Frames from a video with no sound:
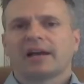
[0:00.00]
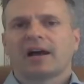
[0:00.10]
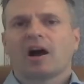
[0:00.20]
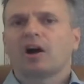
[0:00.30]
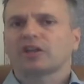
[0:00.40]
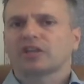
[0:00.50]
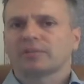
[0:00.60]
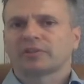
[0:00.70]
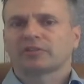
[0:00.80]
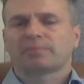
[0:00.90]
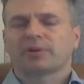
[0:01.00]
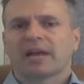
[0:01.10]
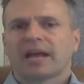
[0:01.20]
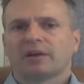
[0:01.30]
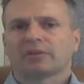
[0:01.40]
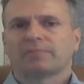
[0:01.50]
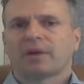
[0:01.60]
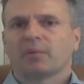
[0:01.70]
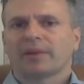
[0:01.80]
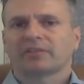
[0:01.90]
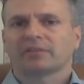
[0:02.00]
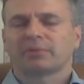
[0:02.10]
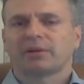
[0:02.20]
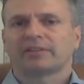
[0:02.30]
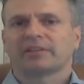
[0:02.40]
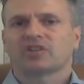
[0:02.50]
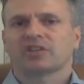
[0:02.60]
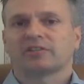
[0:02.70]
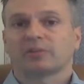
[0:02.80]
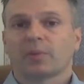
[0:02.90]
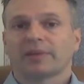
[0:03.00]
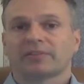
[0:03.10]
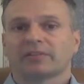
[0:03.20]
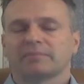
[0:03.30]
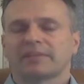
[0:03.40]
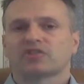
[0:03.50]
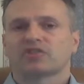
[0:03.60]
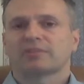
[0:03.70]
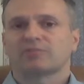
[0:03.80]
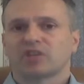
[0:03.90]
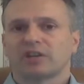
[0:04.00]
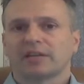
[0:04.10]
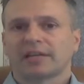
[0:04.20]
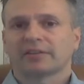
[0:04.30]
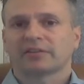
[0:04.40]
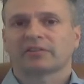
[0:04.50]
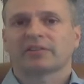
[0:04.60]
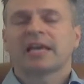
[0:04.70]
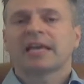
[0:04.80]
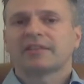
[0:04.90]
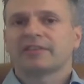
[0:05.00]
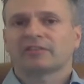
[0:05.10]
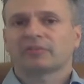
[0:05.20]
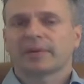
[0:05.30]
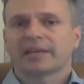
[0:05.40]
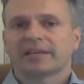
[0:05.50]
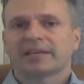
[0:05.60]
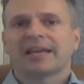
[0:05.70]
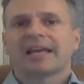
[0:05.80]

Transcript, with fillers: arguments put out by Western politicians and Western mainstream journalists this week